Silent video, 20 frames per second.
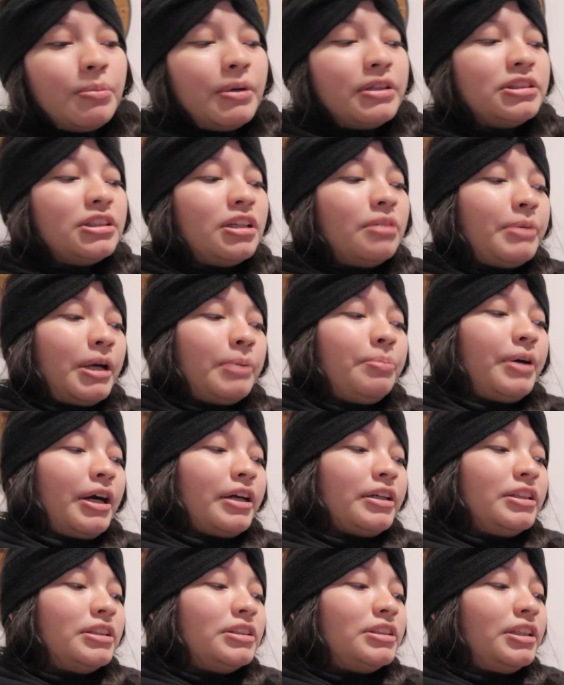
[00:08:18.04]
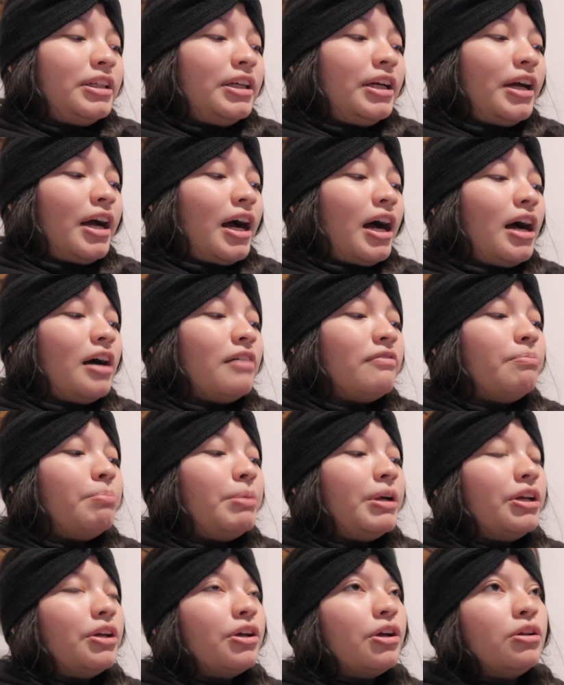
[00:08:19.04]
months of my pregnancy have
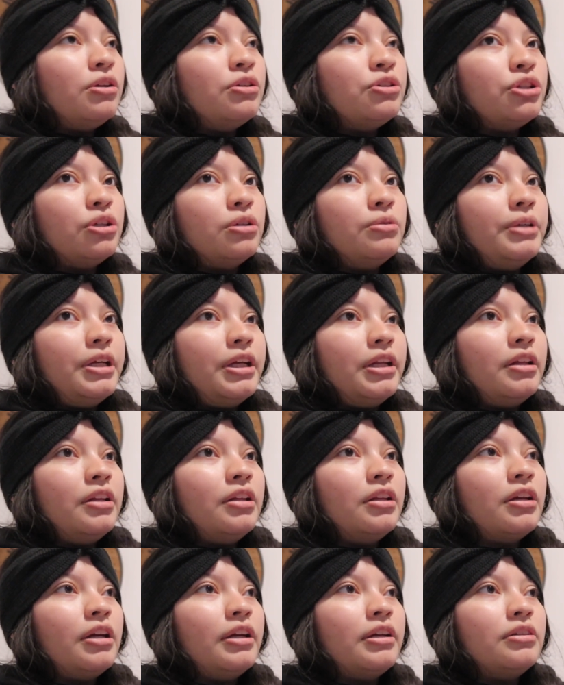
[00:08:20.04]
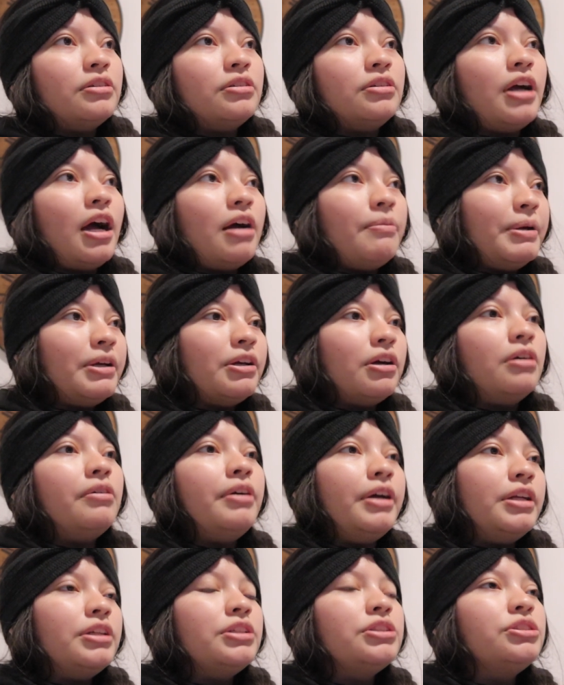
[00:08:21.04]
been doing have been
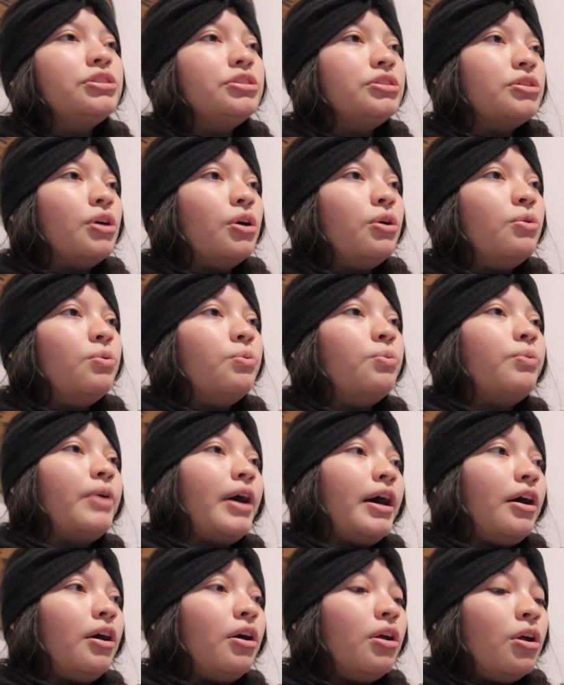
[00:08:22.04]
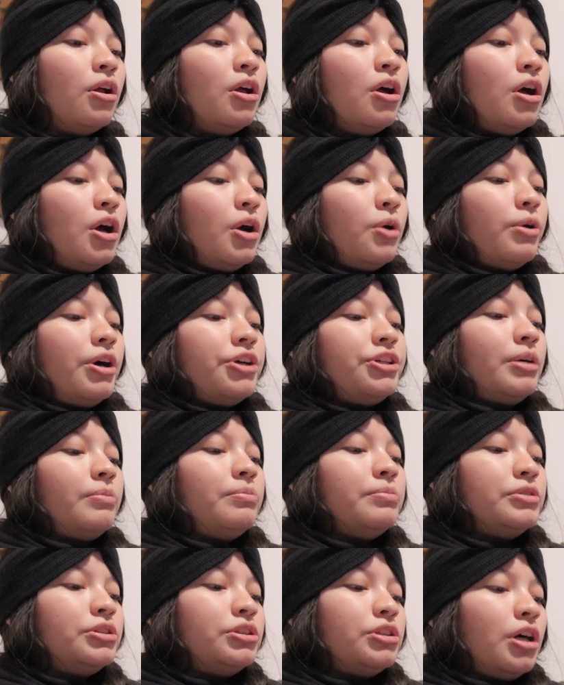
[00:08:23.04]
going so well, which
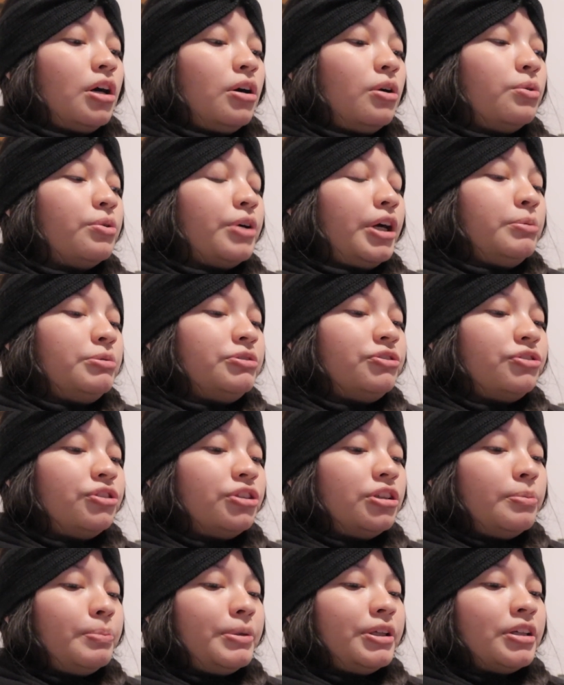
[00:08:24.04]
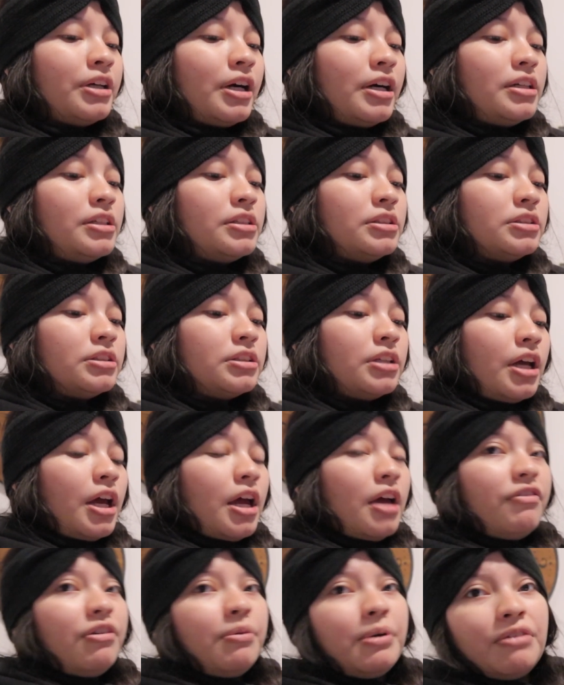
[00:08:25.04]
I'm so grateful for, because
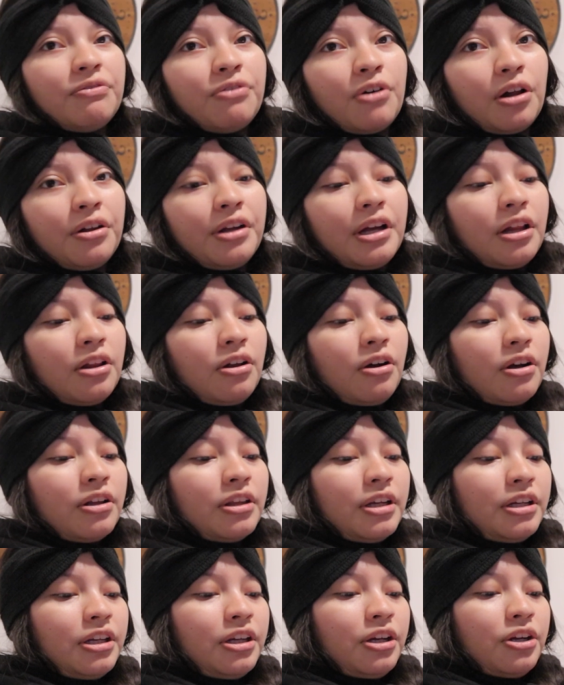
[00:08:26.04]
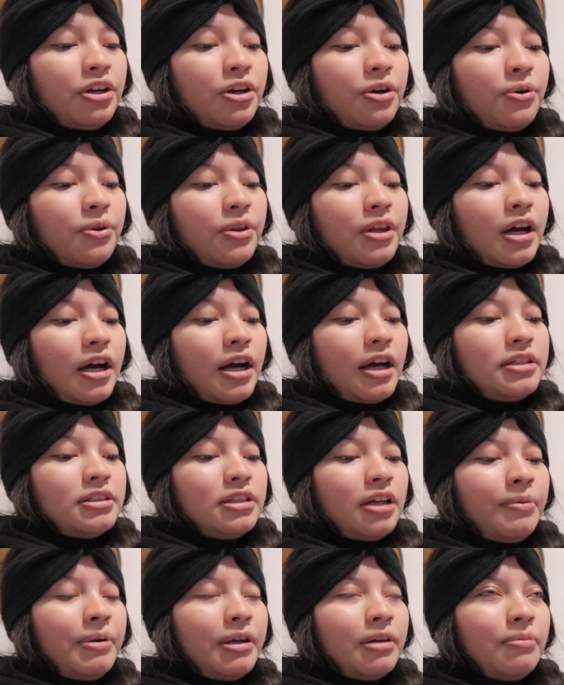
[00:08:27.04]
if you've been following along, then you know that,
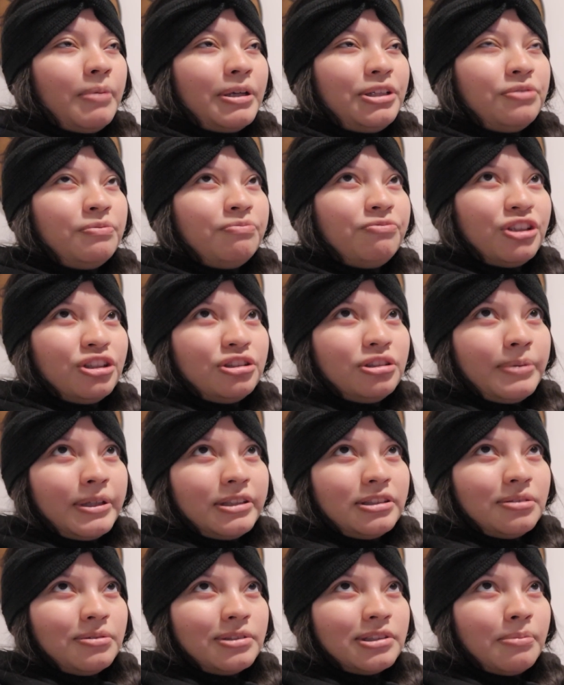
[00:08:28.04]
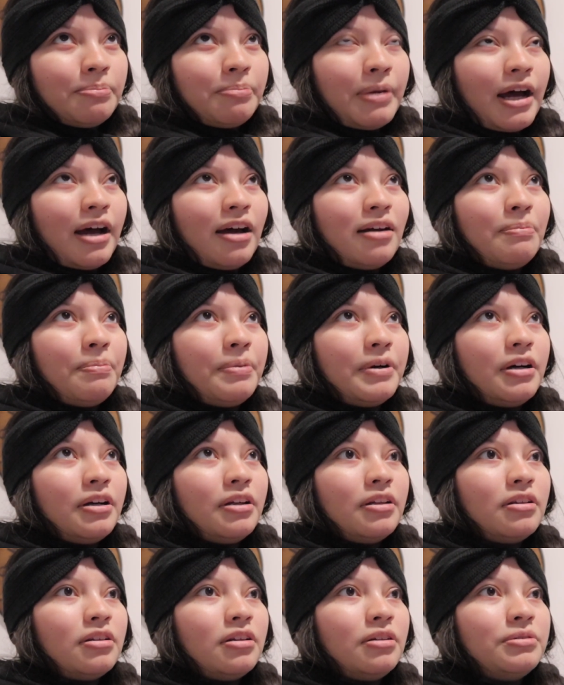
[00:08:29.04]
I mean, my first trimester wasn't bad,
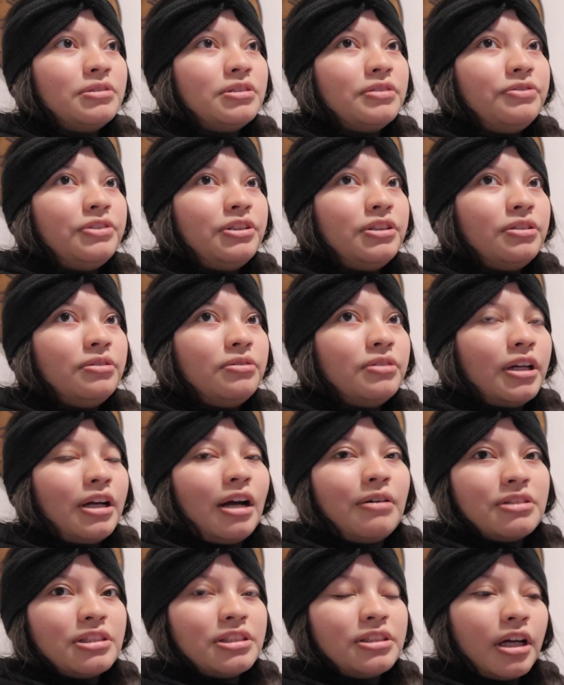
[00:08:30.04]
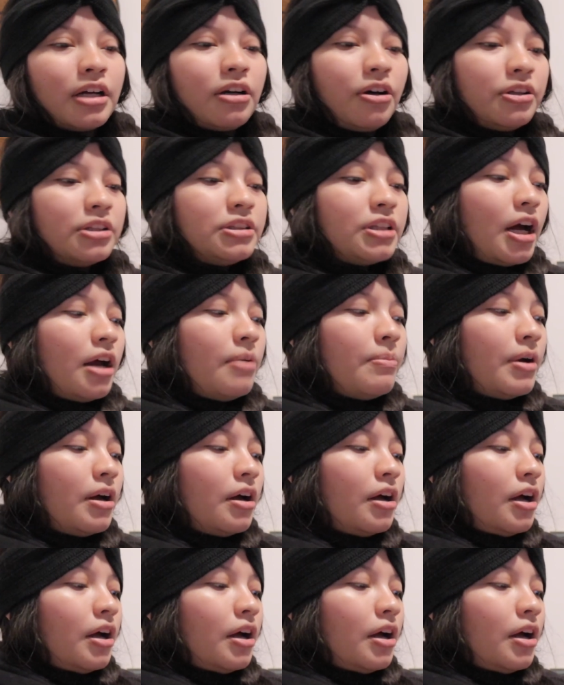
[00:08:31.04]
but there was a few, like I was sick all the time.